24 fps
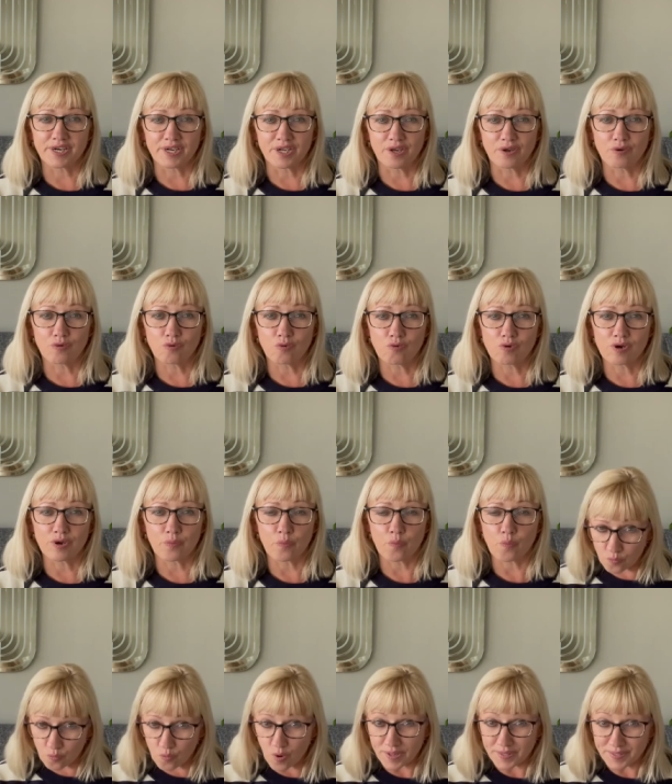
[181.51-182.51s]
you all a
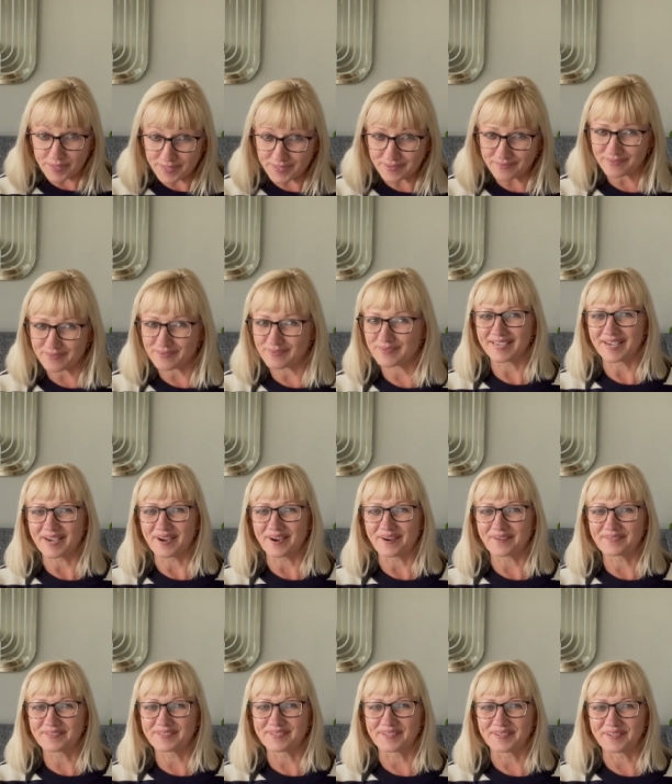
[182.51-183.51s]
wonderful
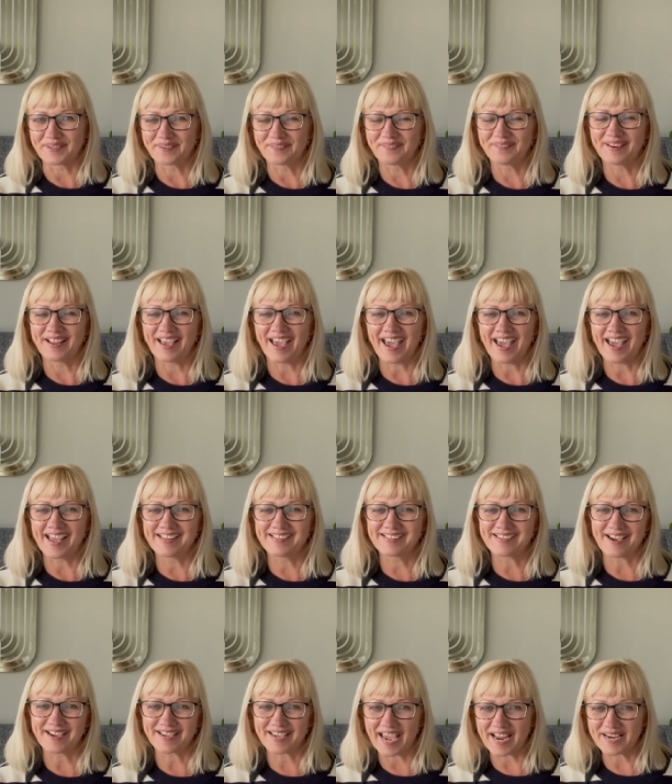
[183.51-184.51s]
afternoon, and
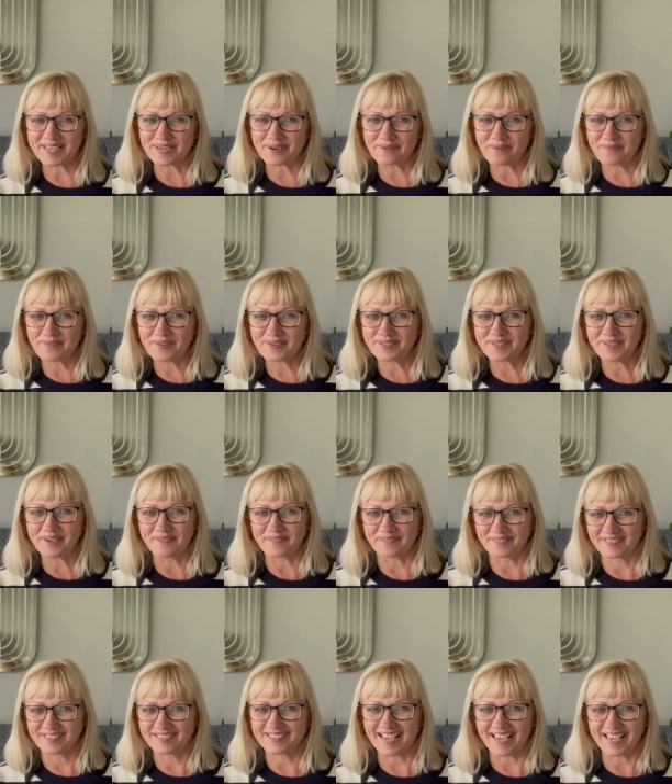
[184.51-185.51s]
I'll catch up with you
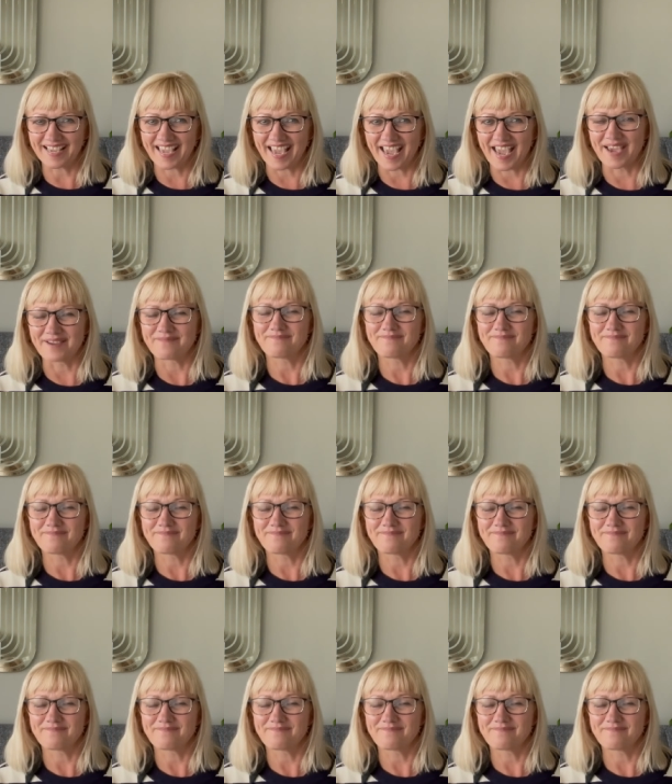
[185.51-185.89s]
soon. Take care.